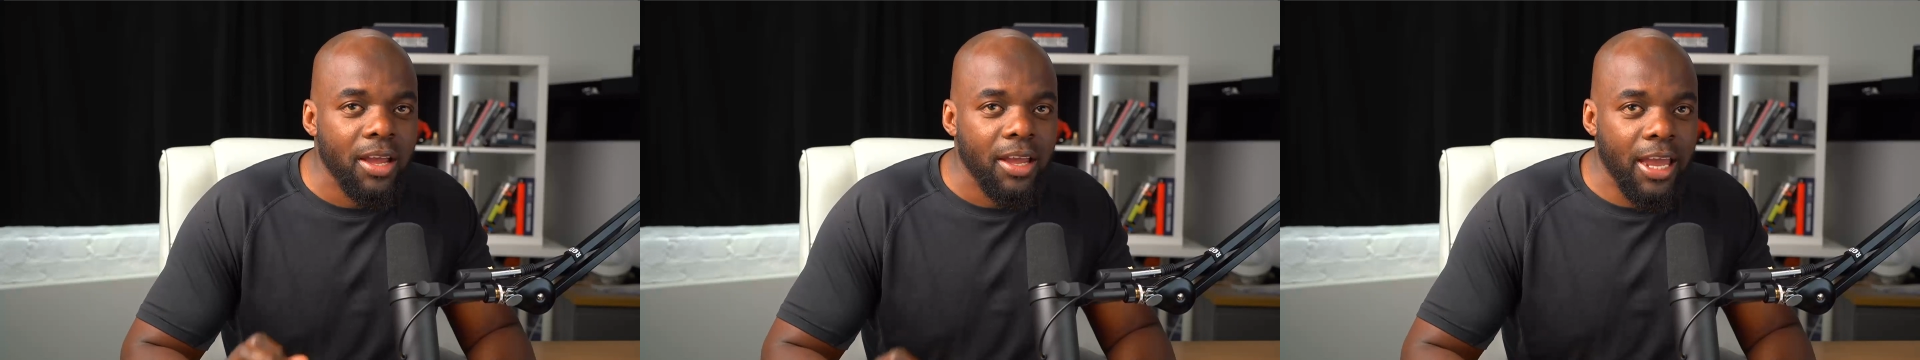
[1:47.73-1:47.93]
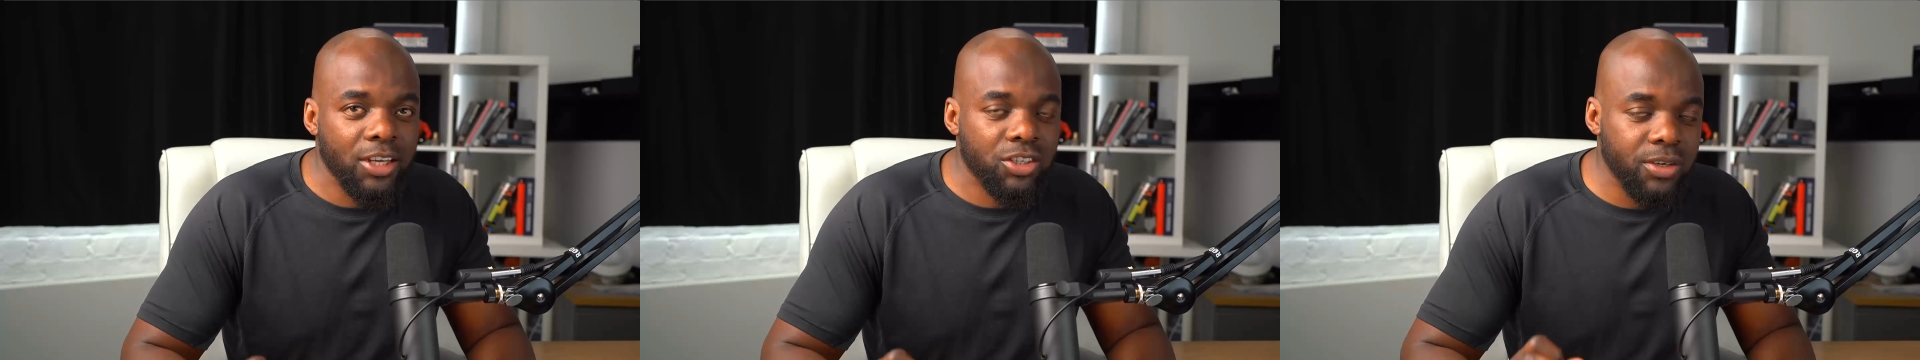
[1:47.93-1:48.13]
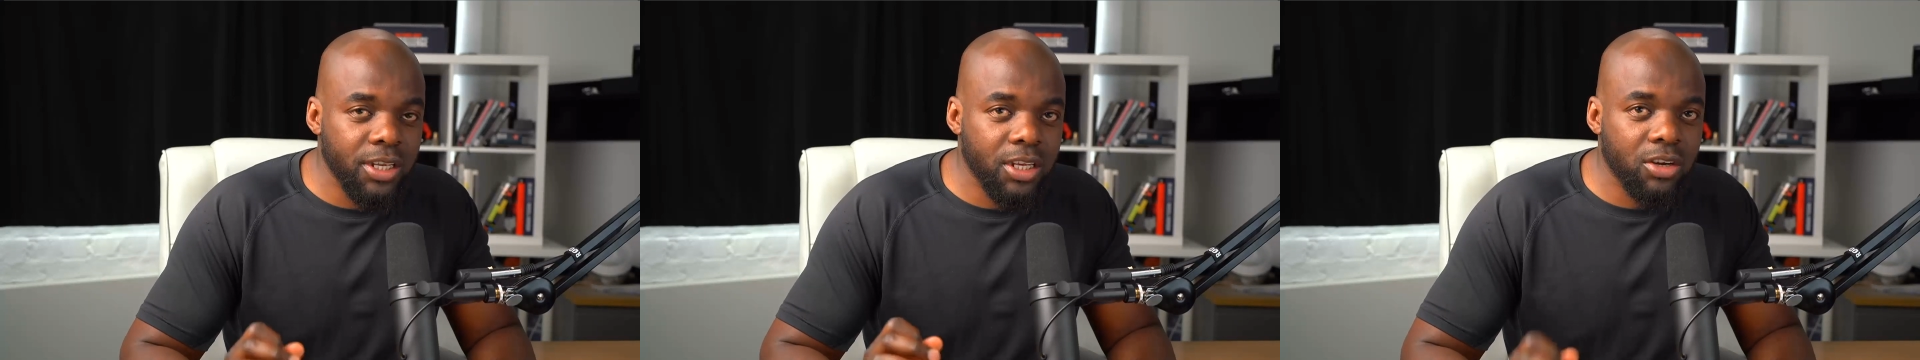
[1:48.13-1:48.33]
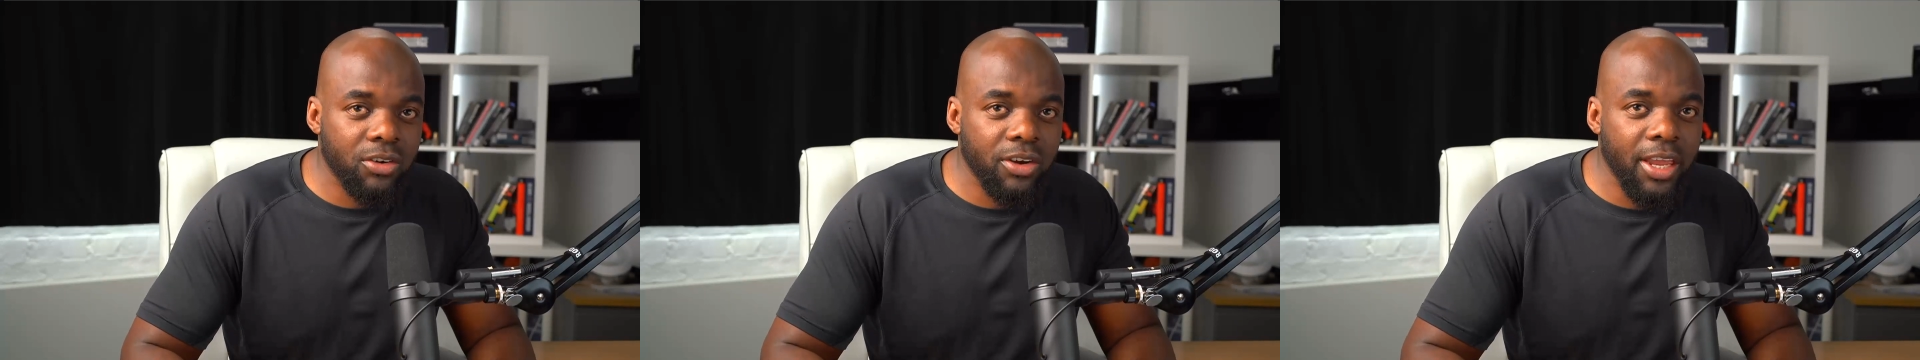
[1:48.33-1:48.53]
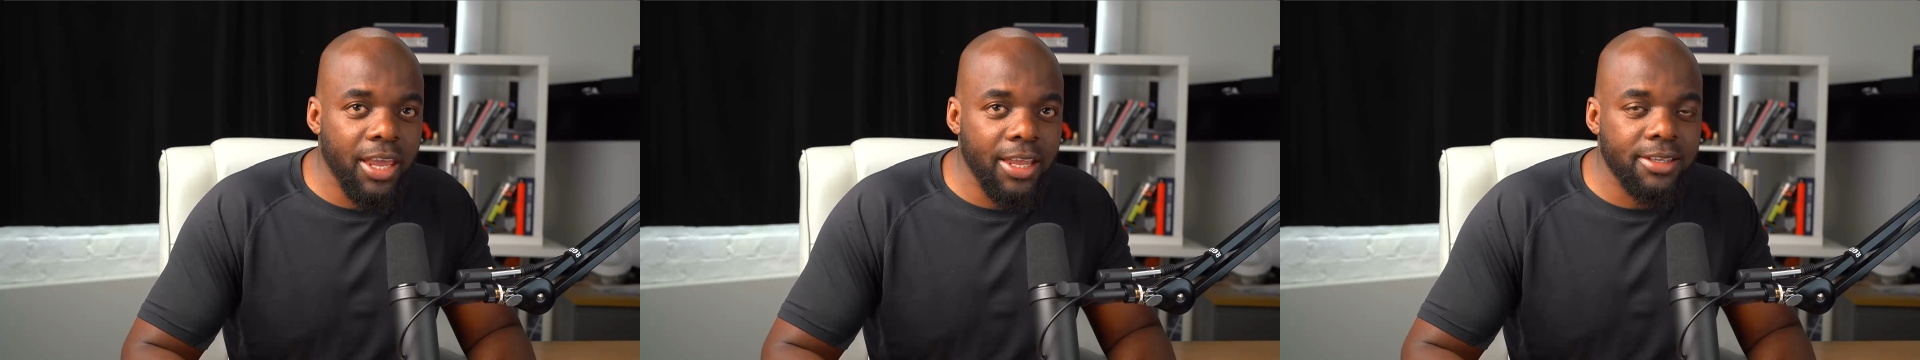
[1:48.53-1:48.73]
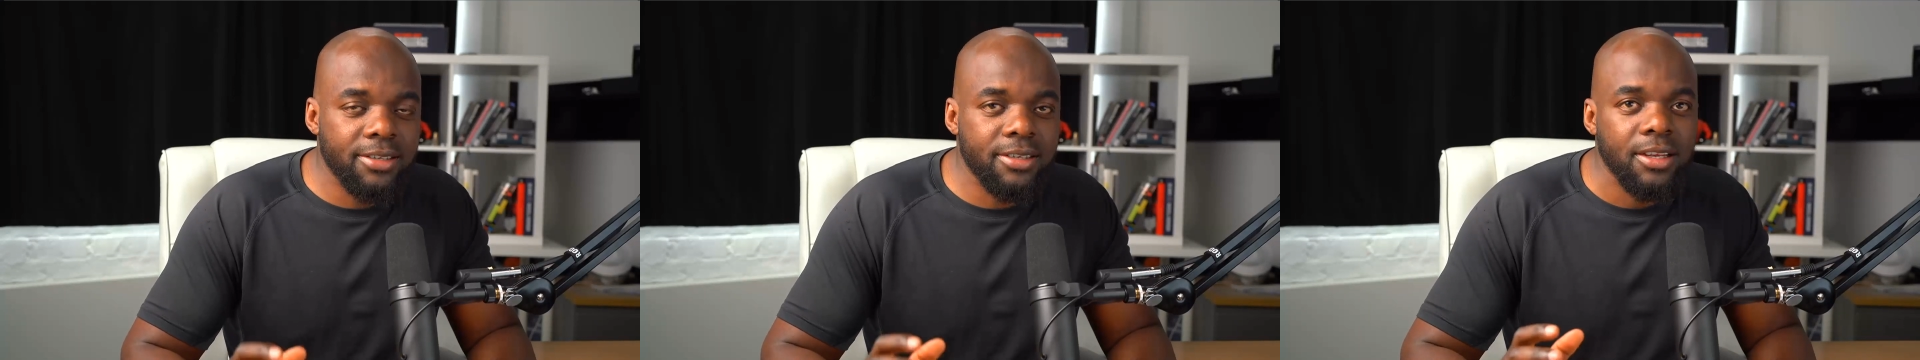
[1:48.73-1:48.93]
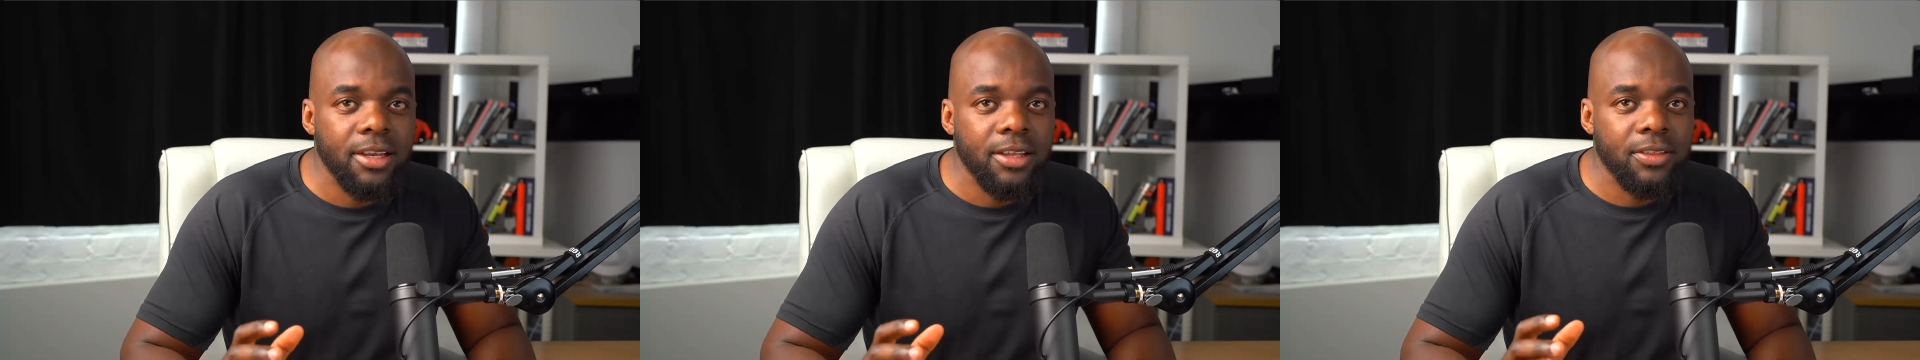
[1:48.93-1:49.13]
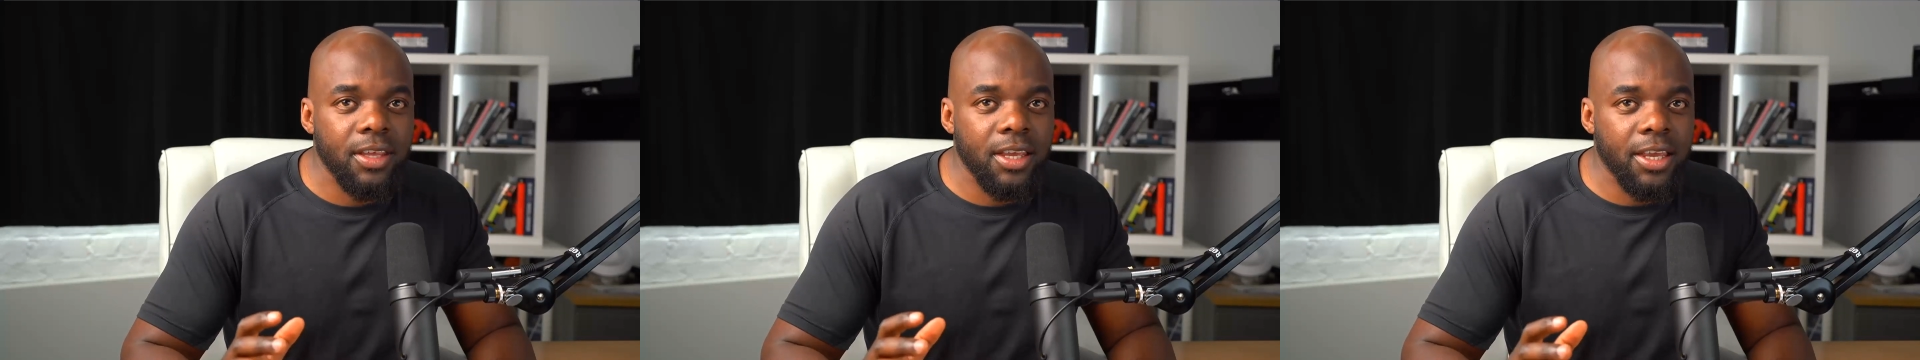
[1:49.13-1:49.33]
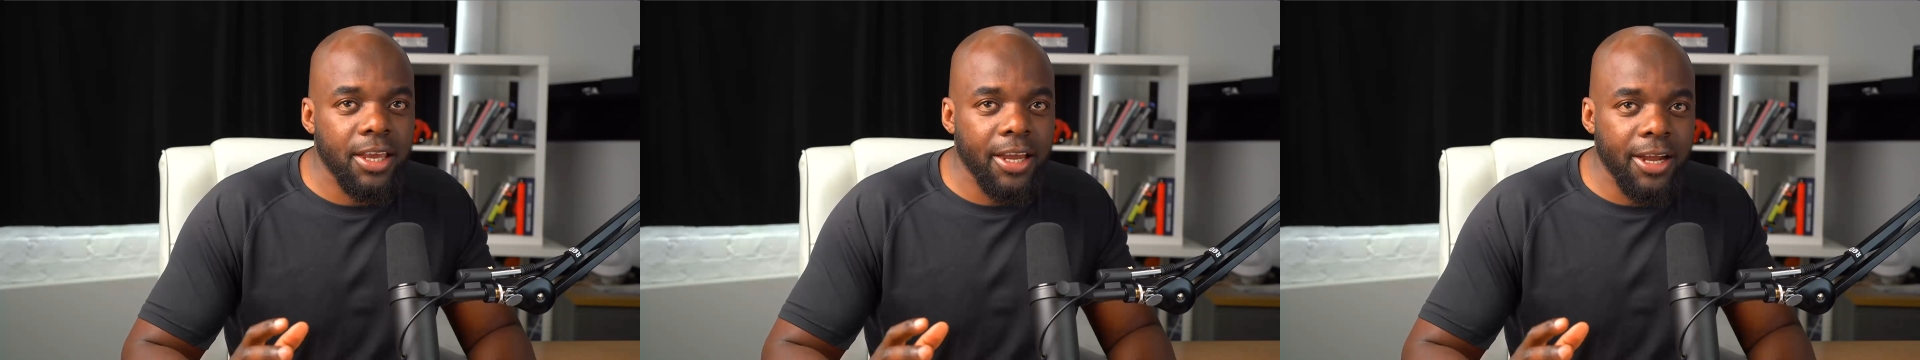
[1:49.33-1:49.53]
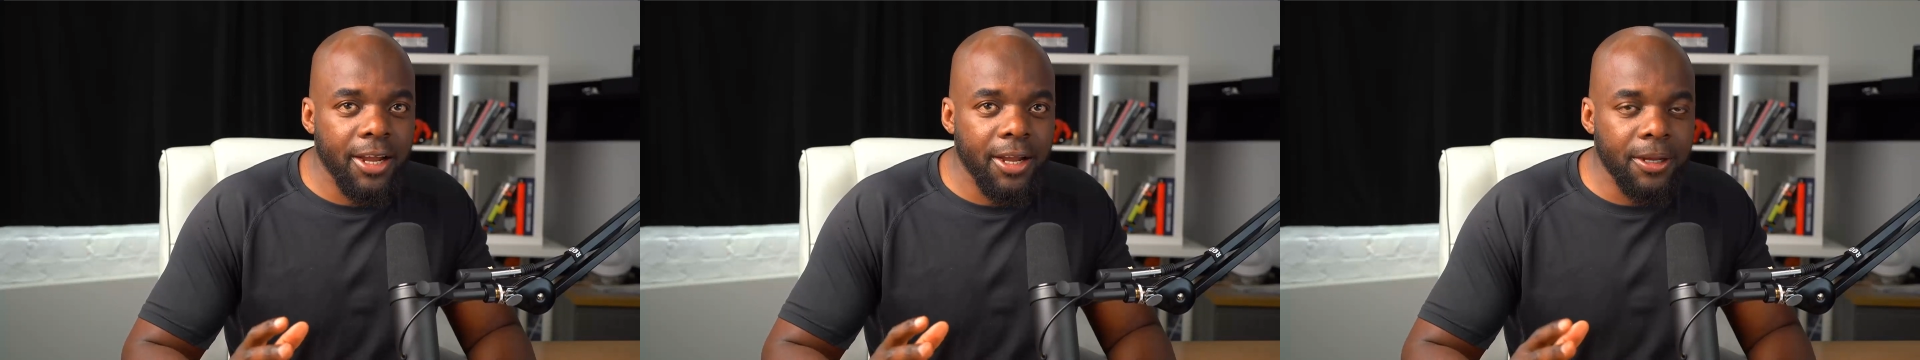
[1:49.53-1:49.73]
actually create
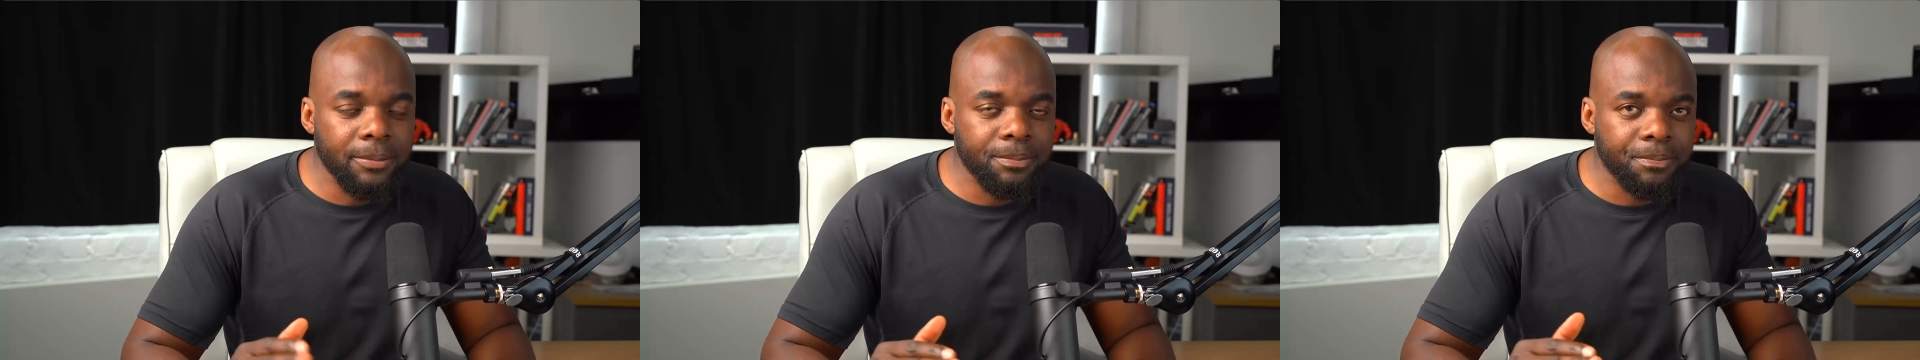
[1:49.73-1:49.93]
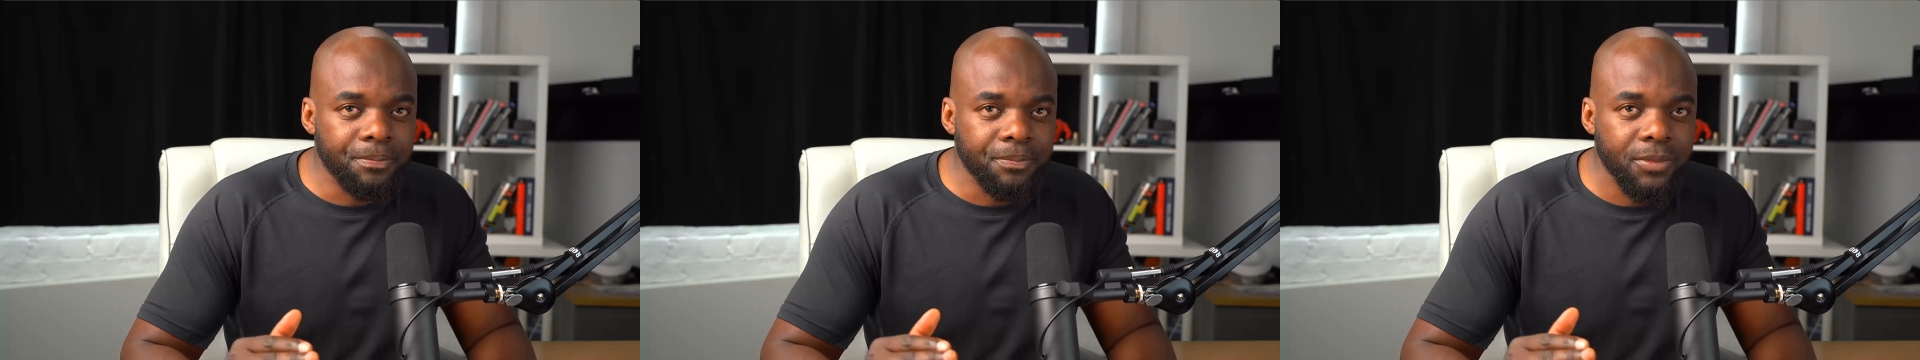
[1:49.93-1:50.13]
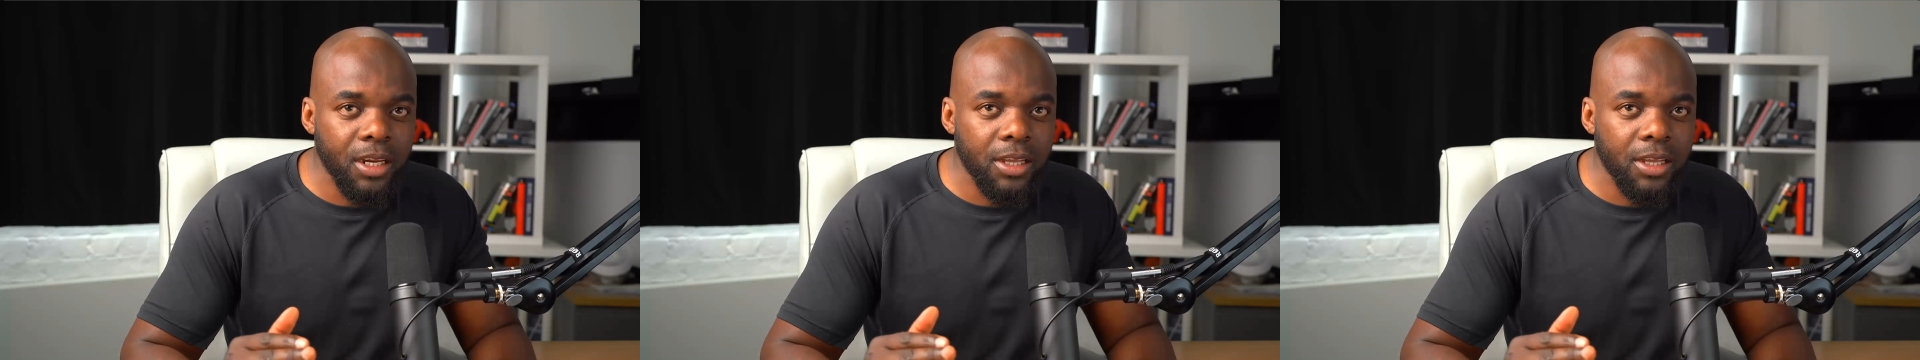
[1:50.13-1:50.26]
the, um,